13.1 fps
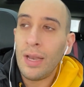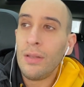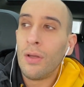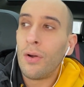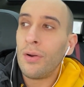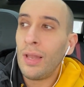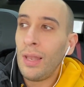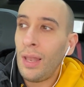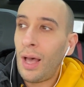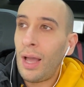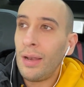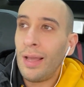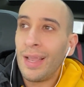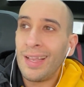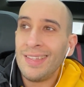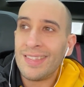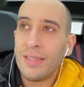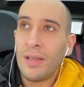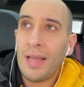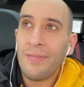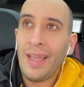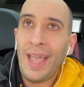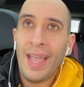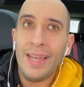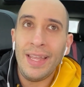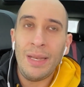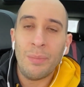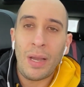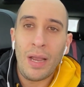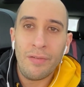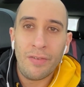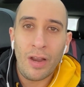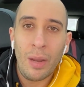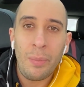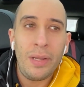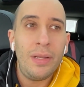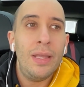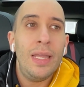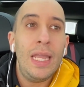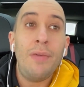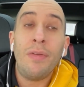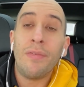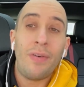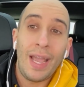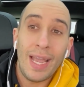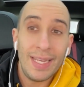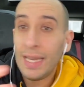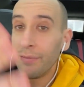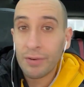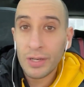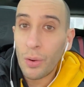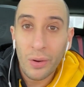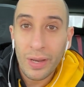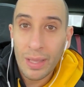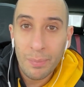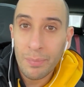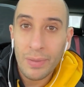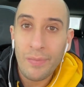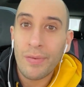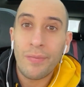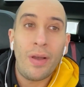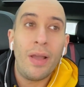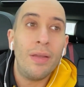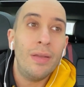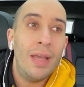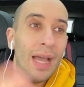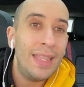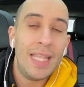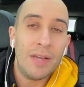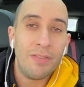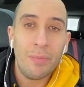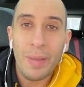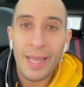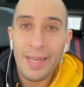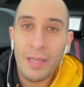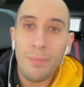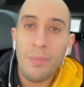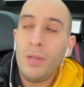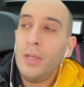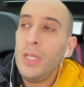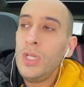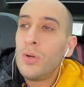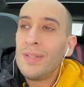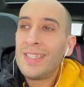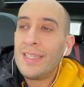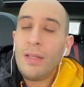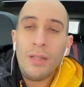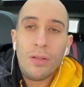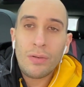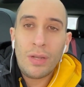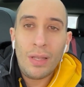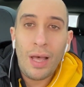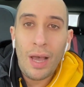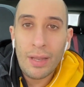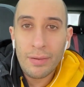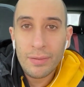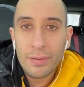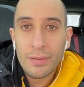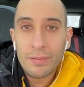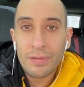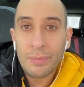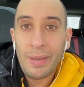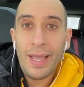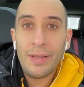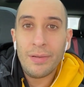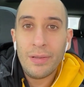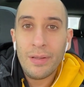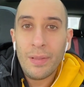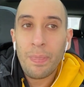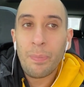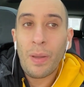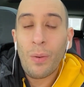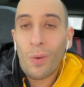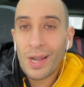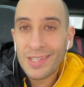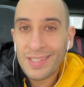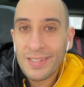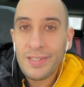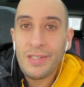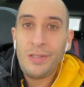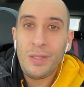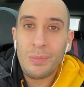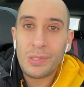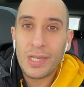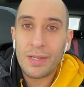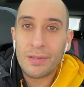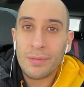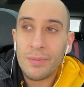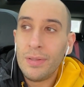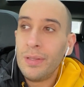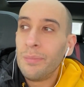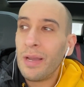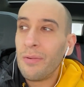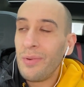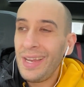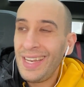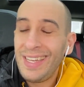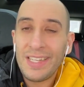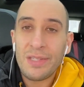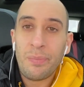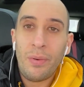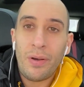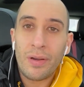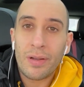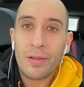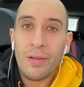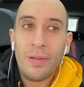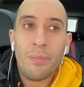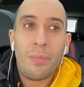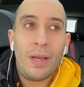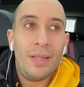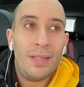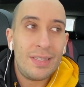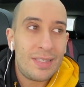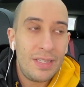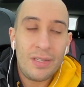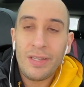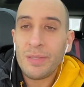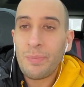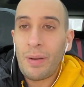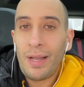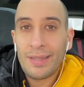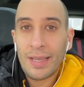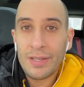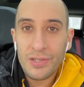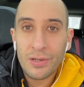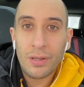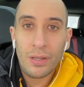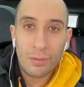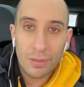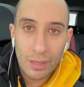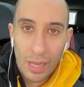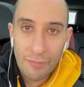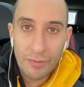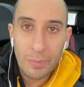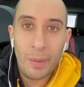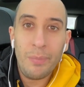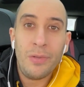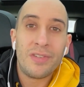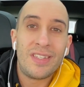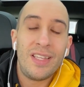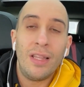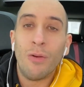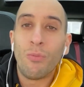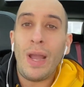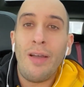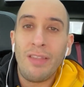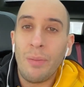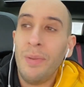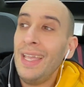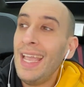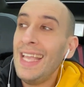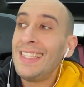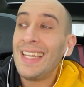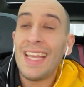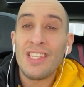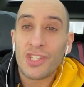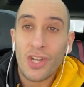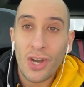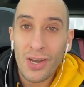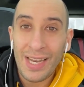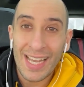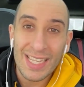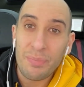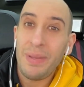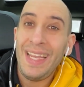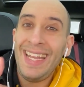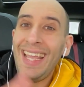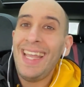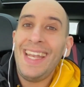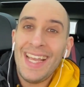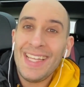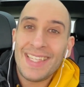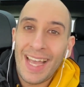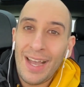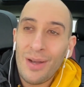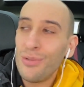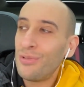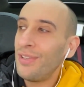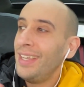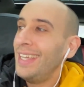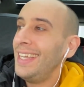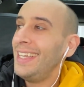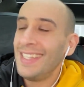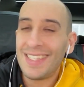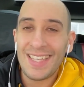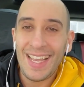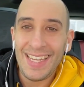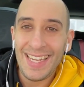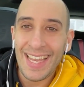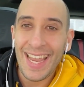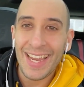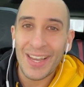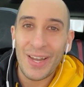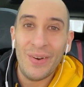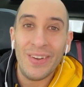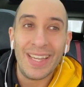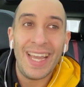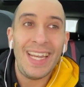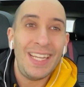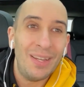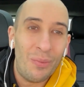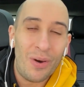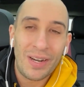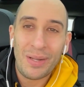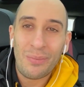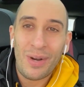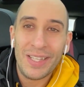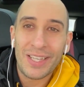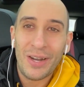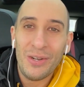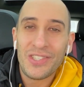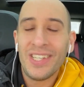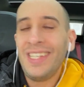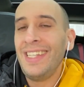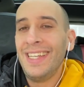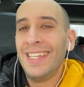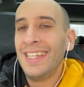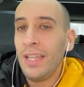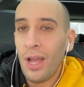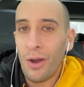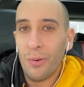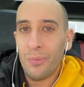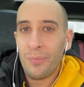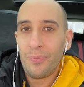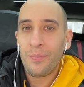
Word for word: I learn a lot. I can still have Ed in my environment, even if I had never known him, even if I had never met him. You can still learn a lot from Ed by watching his YouTube channel, by reading his book, by listening to his podcast. You can learn a lot from him. You're still around him. Is it as good as being in his house in San Diego, getting the one-on-one coaching? No.